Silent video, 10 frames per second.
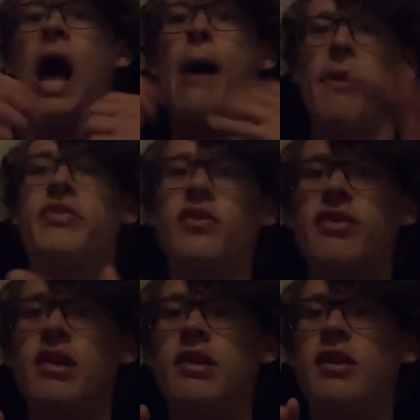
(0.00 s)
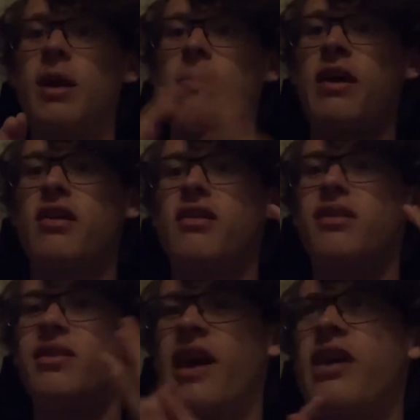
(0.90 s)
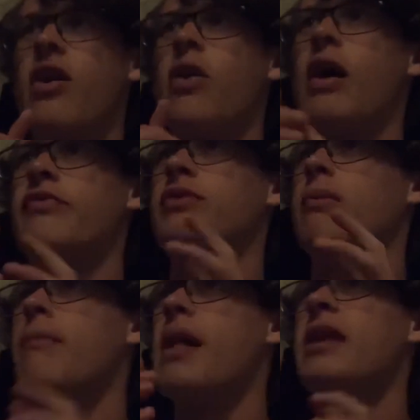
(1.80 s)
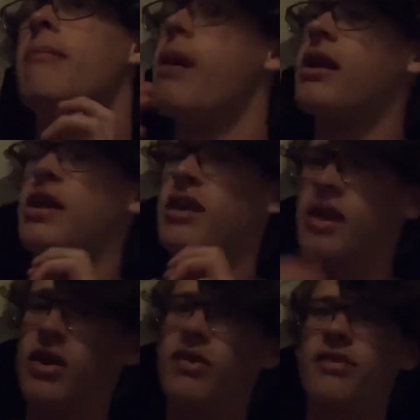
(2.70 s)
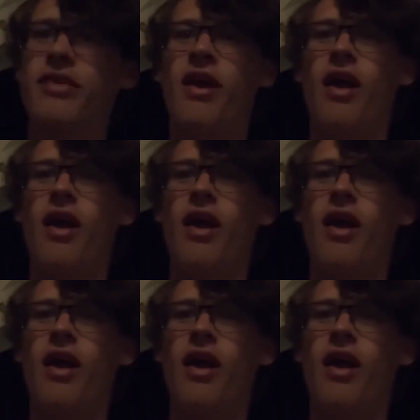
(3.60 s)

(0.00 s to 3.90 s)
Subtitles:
I'm also excited to get back into Lego after many years.